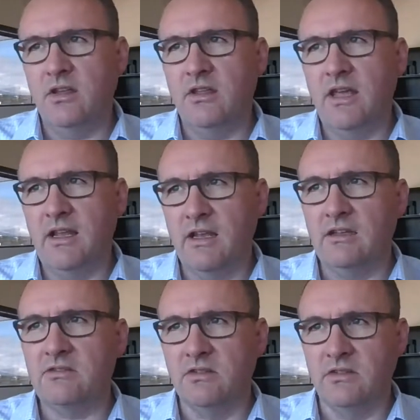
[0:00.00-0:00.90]
can get a
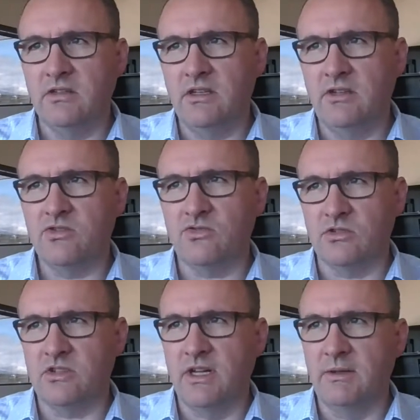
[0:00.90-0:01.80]
lot done in a
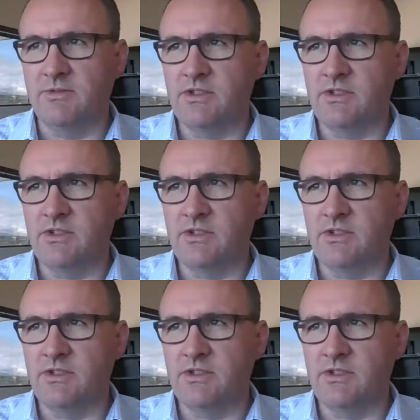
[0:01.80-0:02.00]
short time.